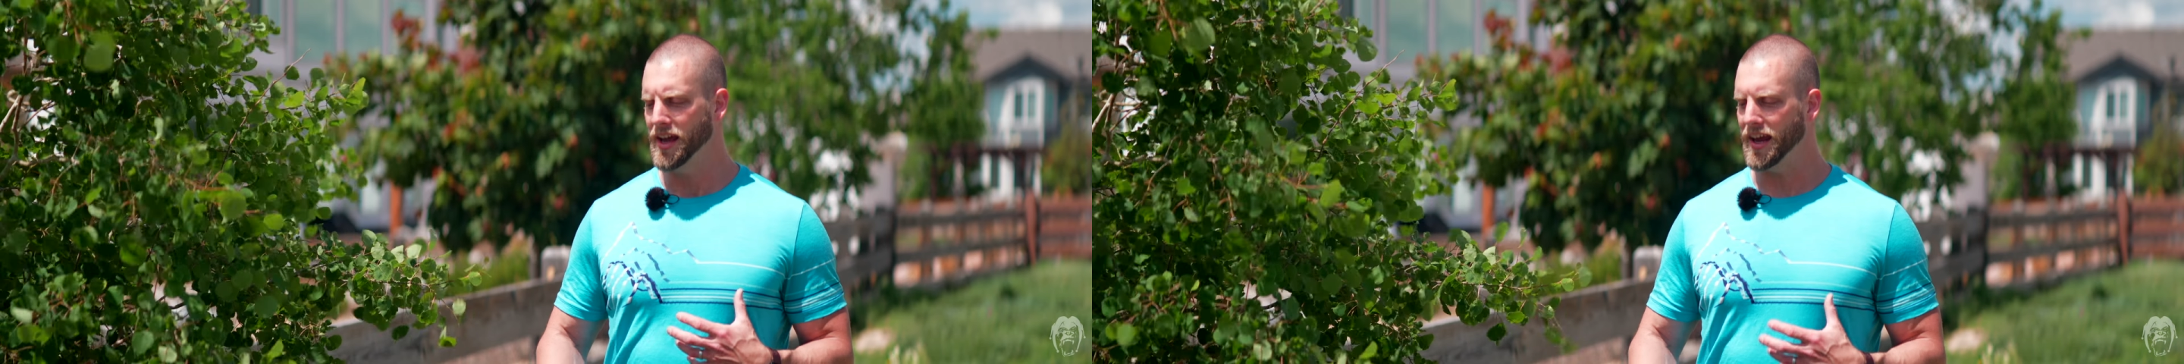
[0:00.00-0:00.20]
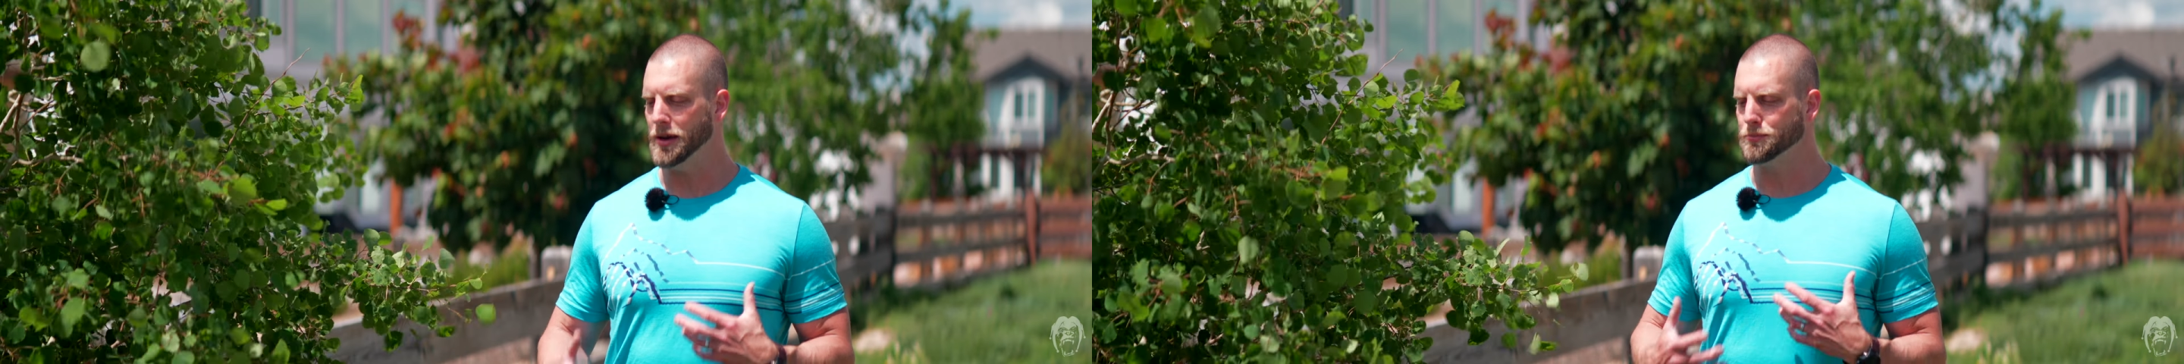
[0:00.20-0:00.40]

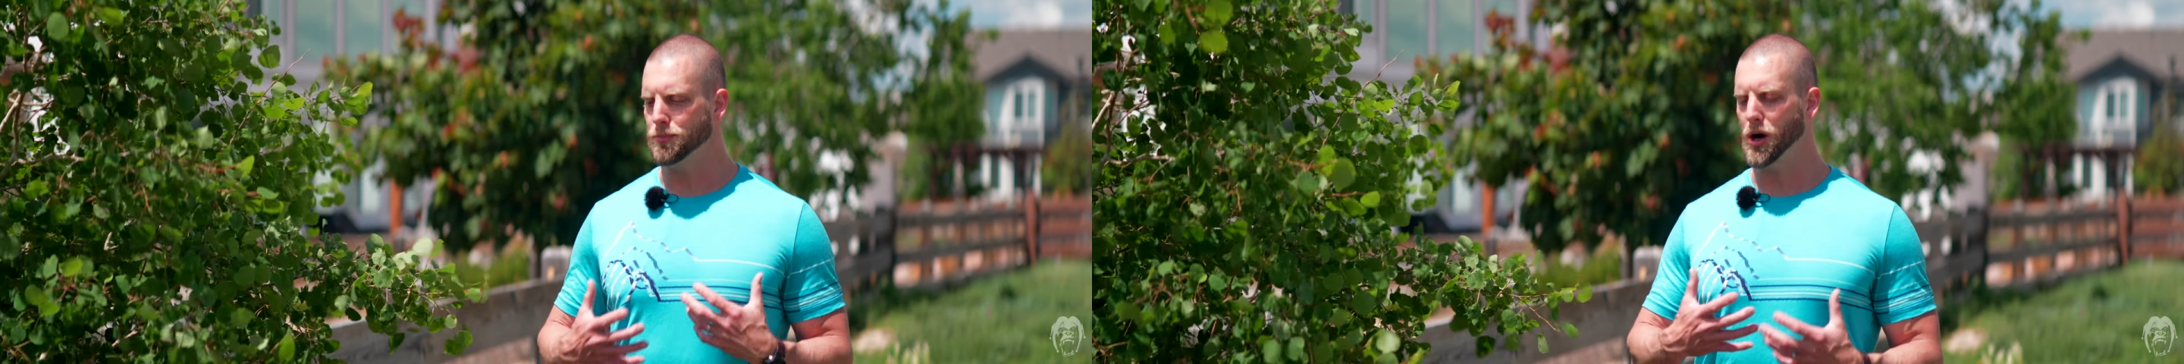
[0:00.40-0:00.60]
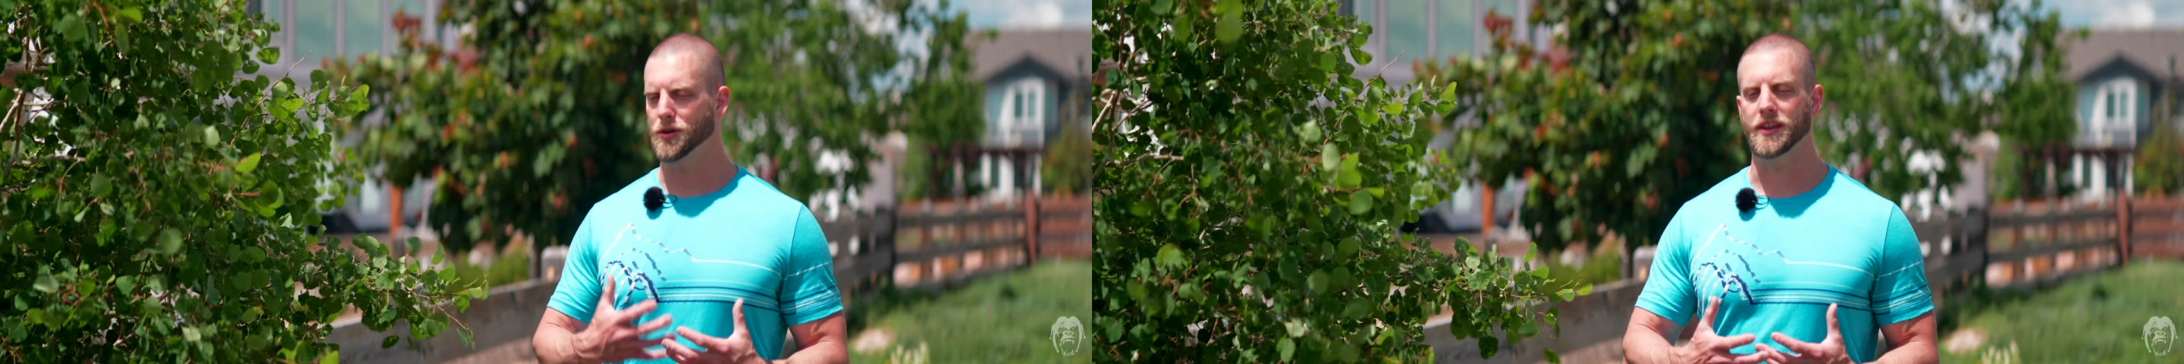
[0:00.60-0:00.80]
And
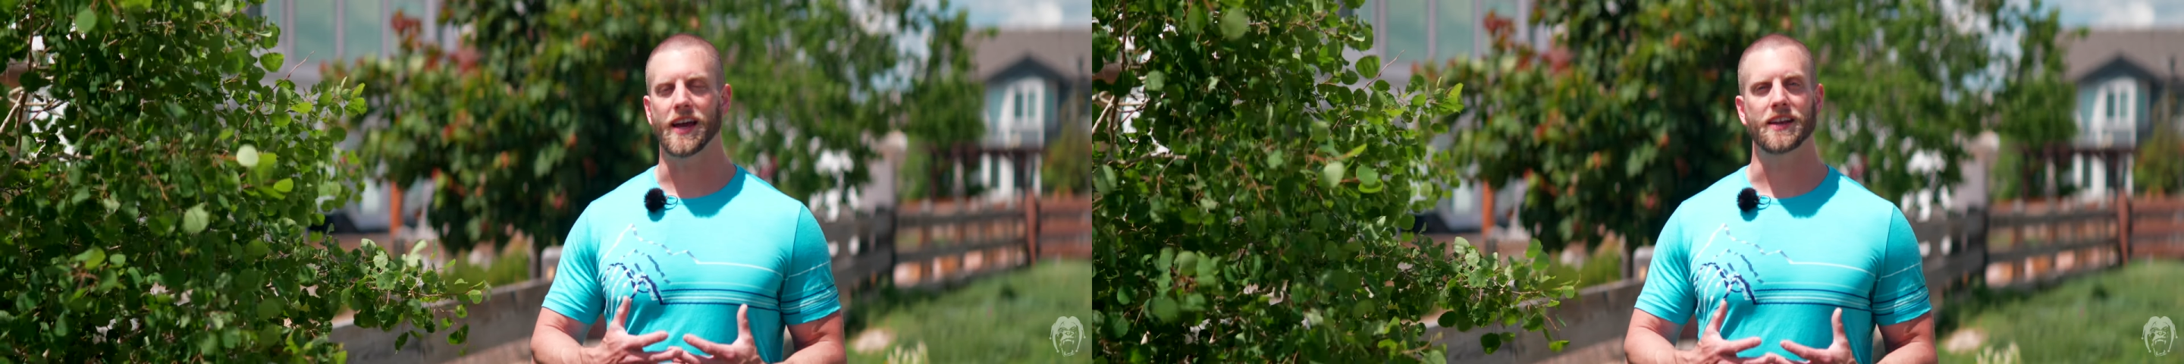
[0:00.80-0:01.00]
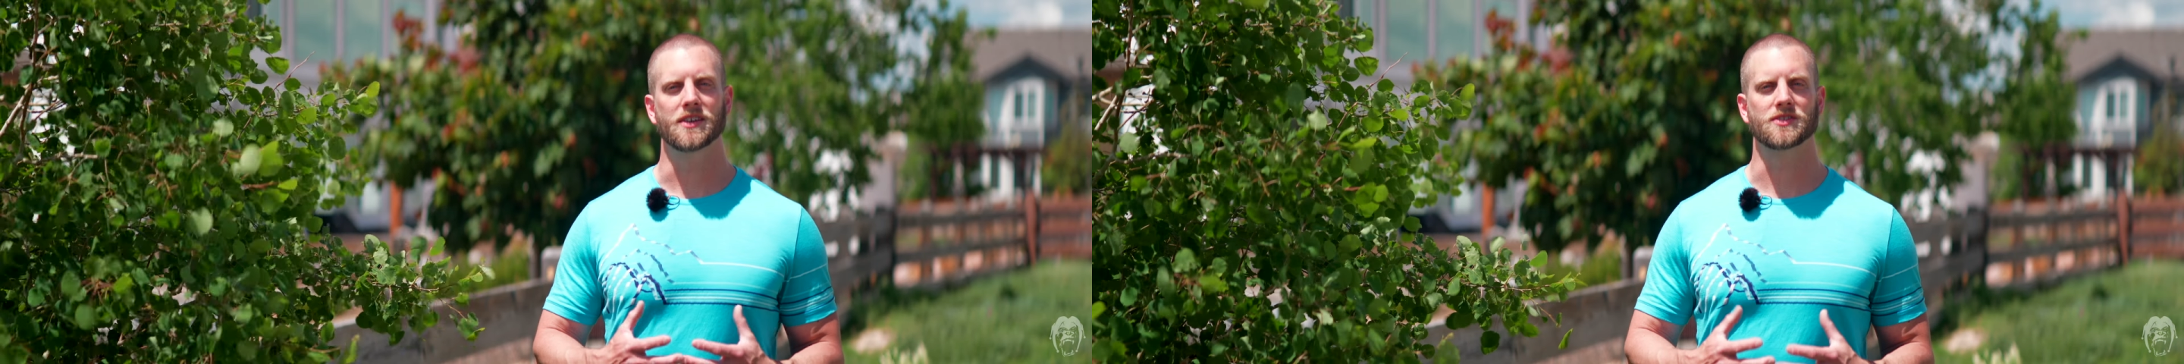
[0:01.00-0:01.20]
part of
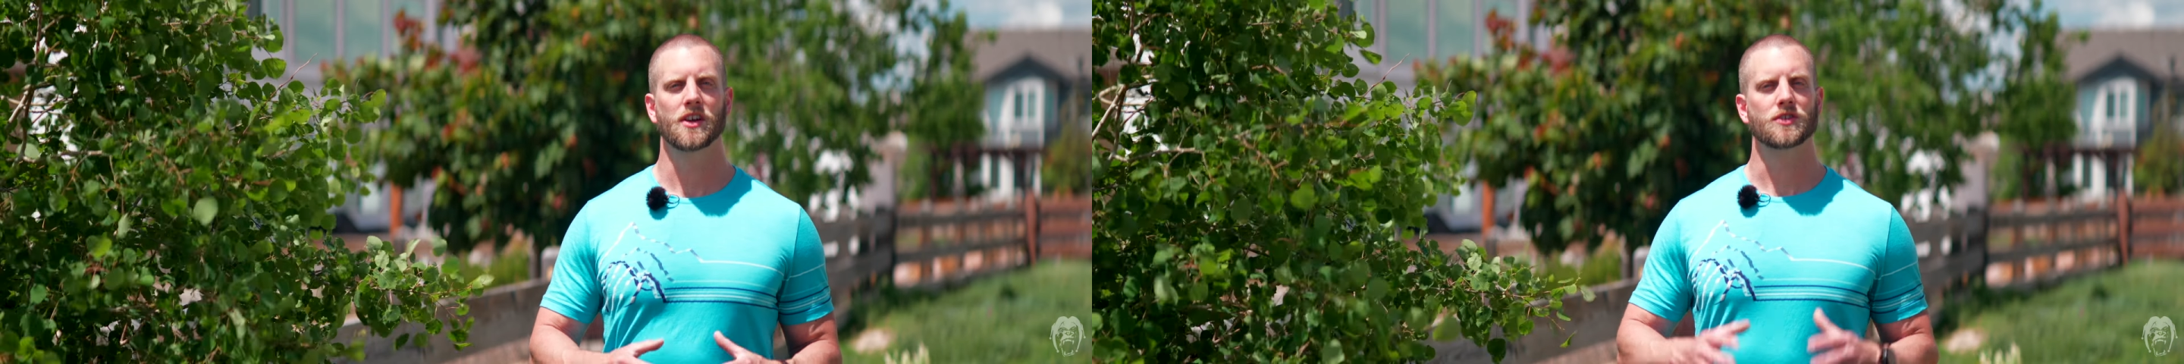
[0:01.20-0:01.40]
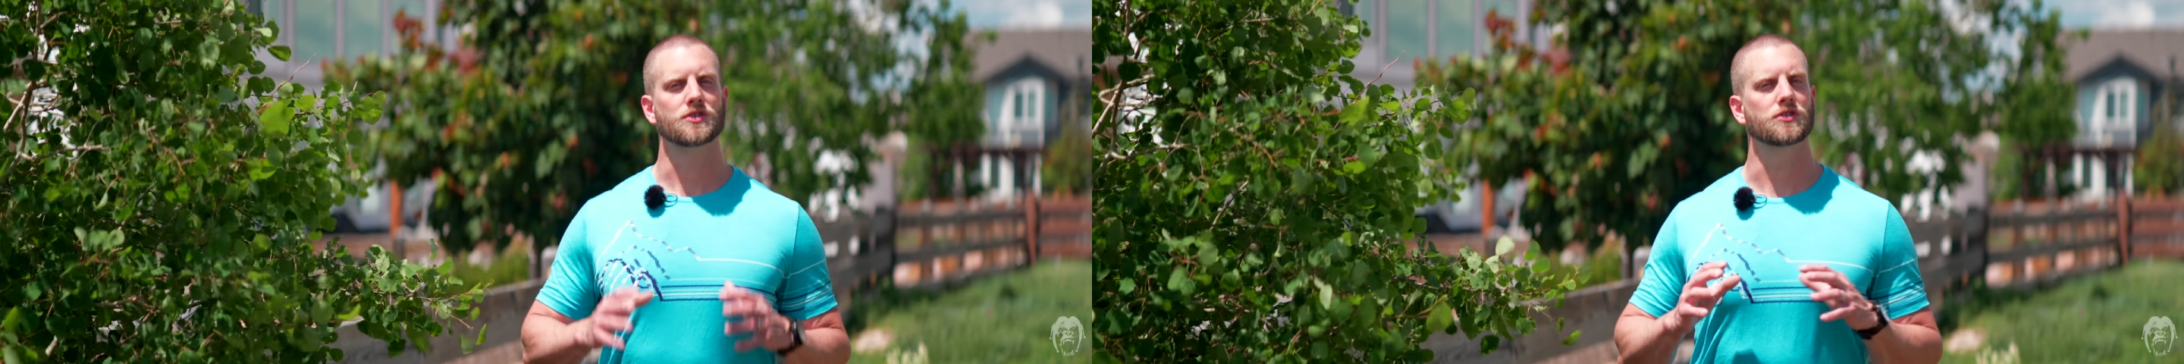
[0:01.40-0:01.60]
that is
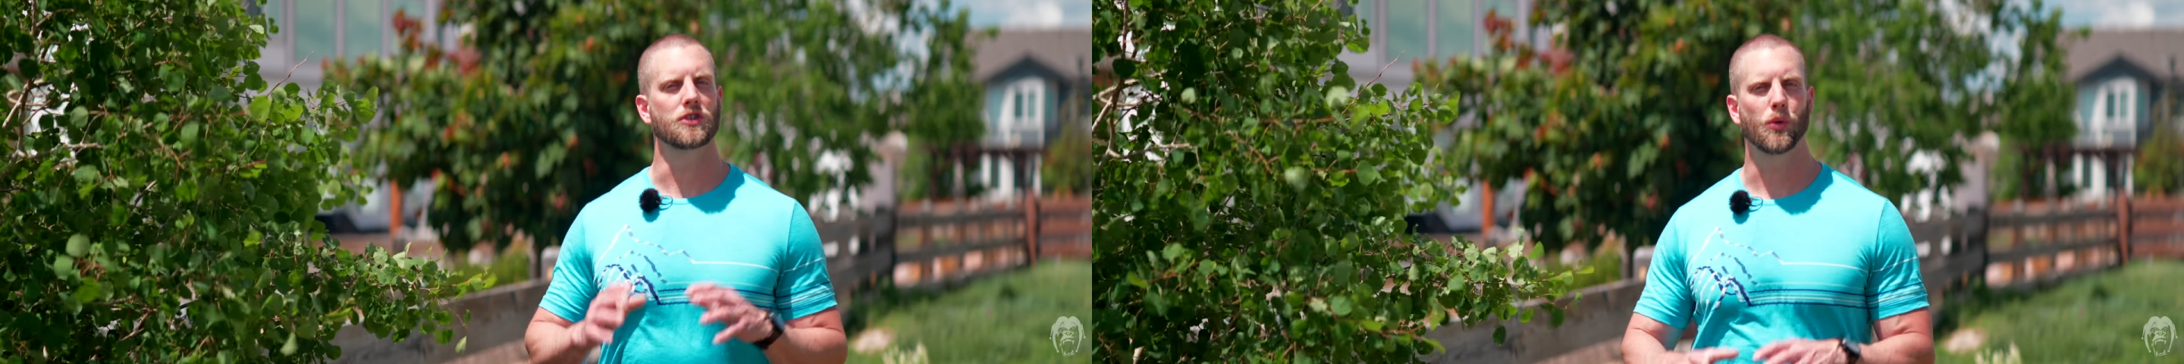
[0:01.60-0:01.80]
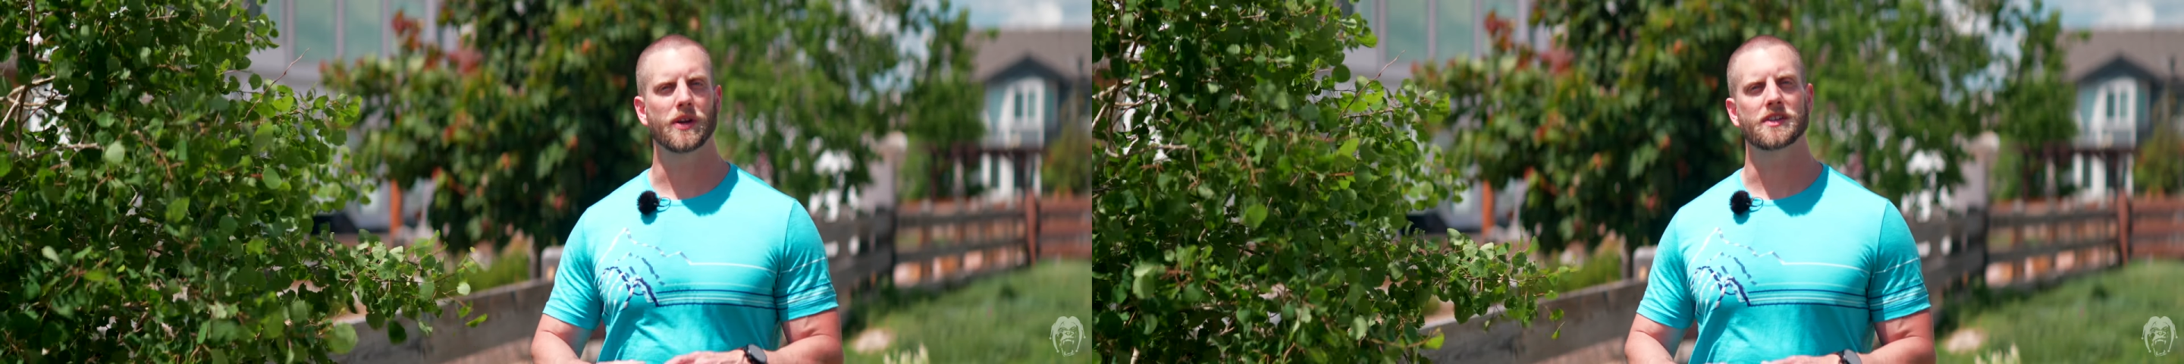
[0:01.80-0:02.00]

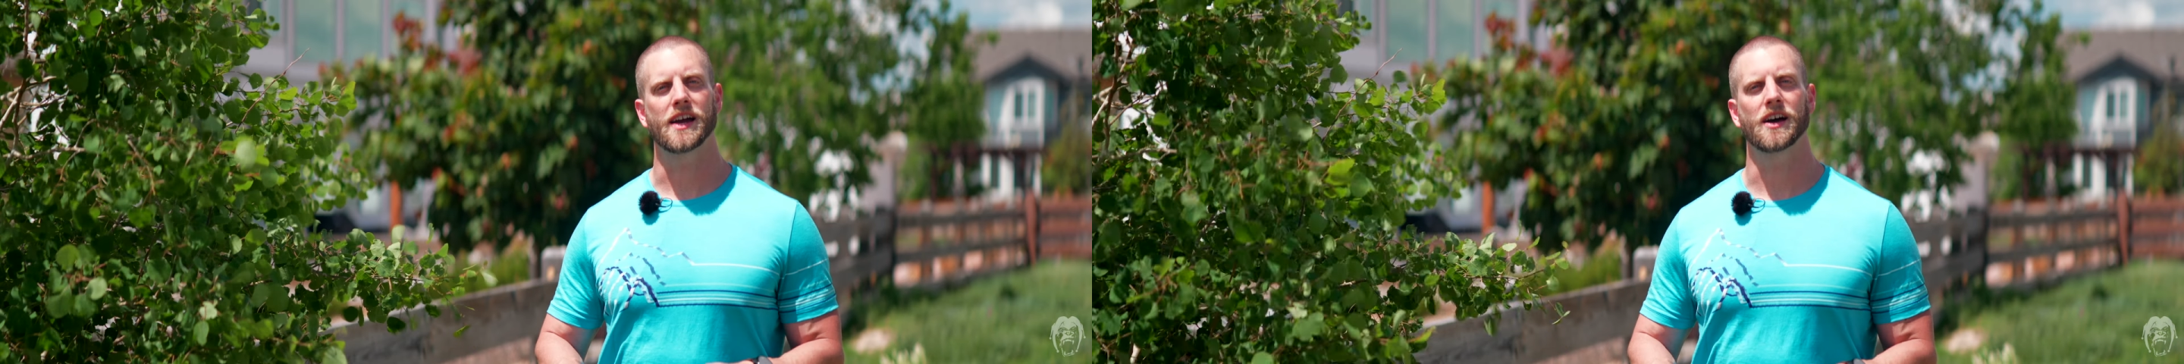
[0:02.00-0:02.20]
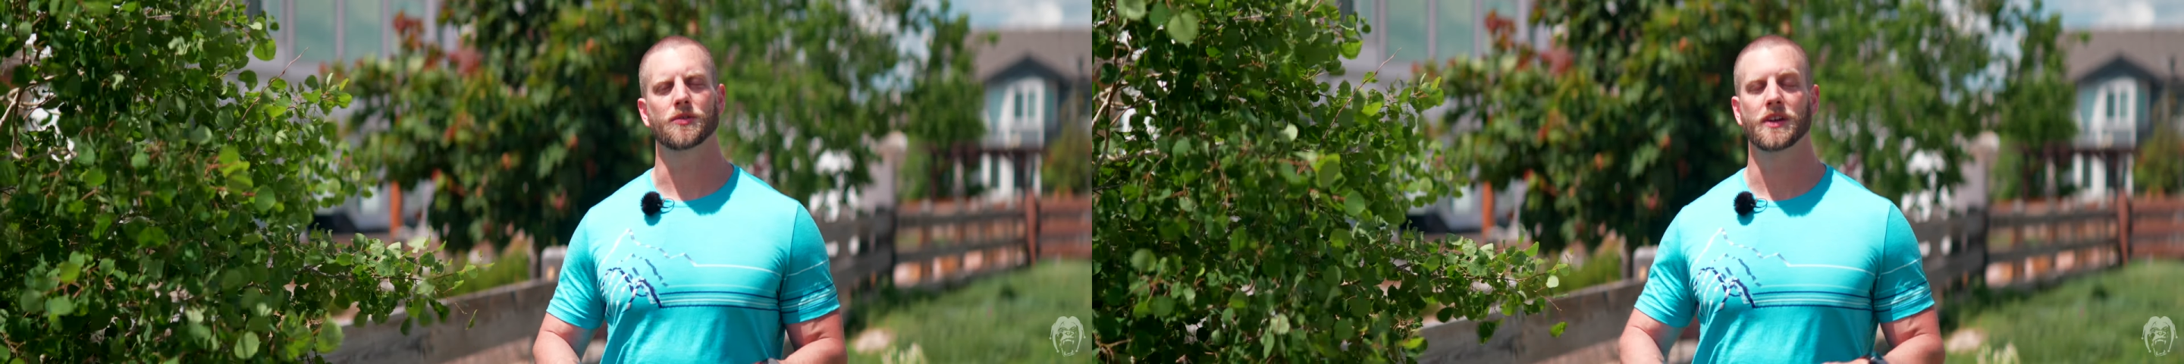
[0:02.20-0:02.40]
slowing
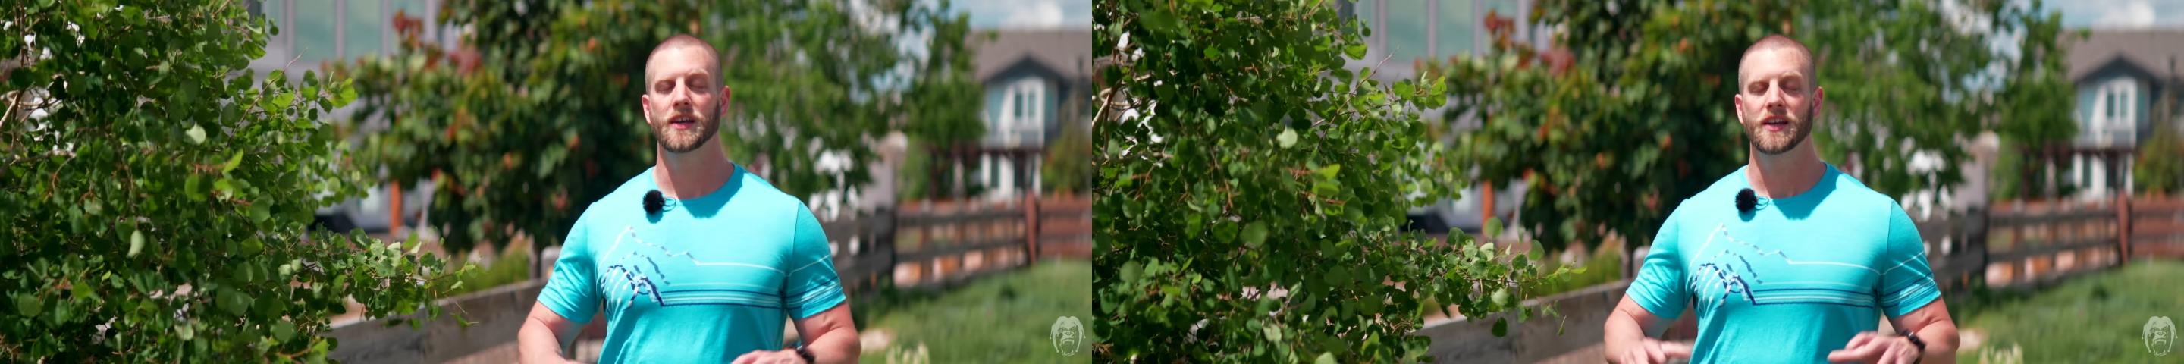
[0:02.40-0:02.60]
down,